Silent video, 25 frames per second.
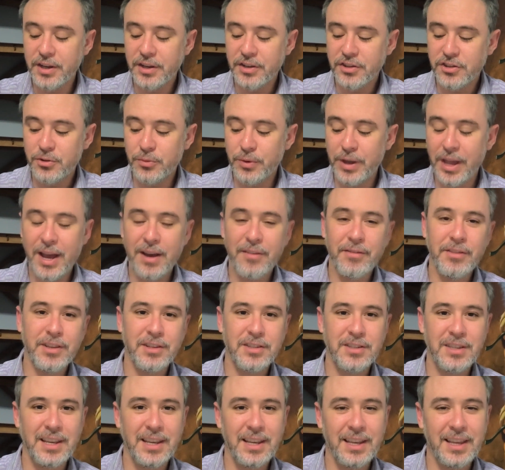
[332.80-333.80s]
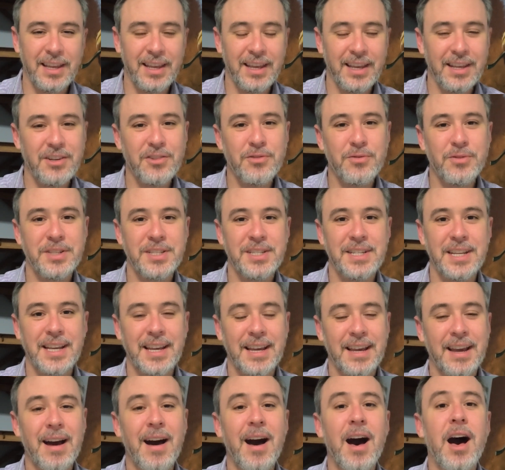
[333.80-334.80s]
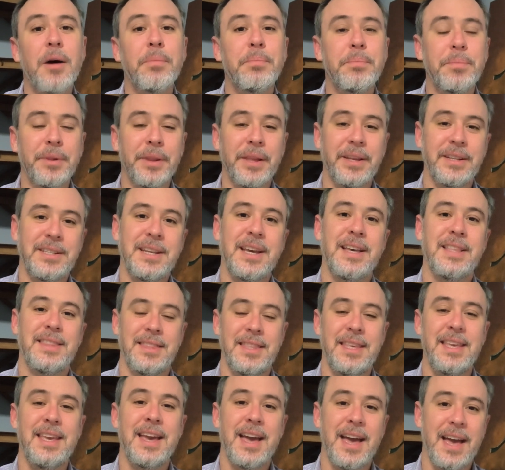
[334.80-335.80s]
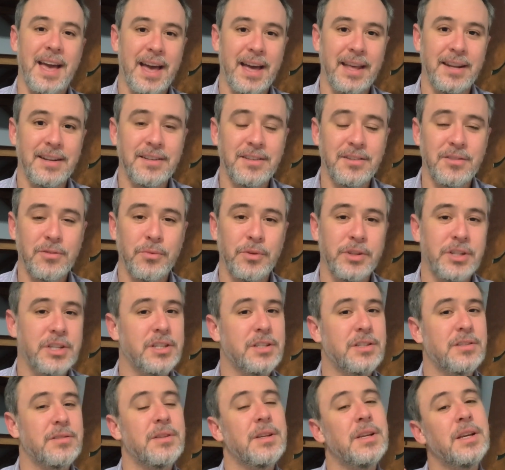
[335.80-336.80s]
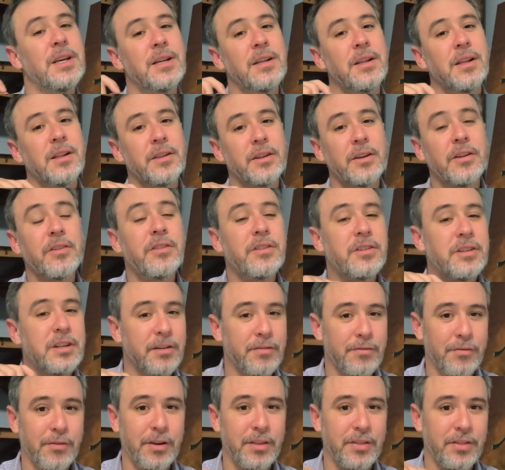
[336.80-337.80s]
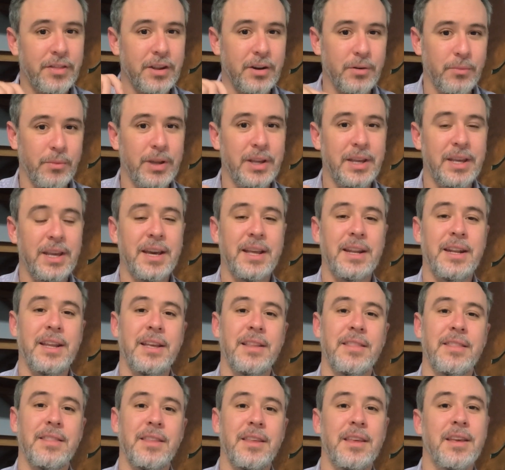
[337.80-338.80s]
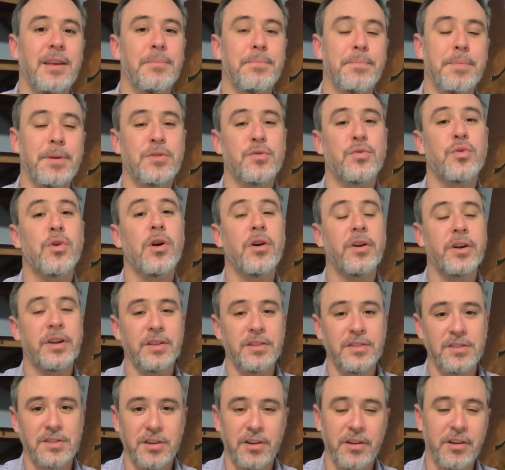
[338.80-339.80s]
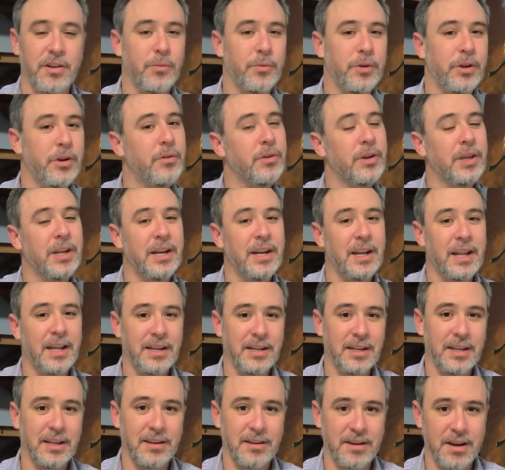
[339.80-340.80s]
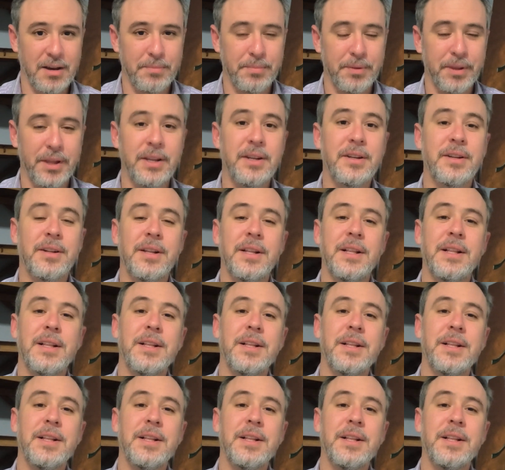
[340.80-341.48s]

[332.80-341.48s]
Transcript: So we have this interesting couplet at the end, which is a little different than we get in the Petrarchan sonnet. We don't get an ending couplet.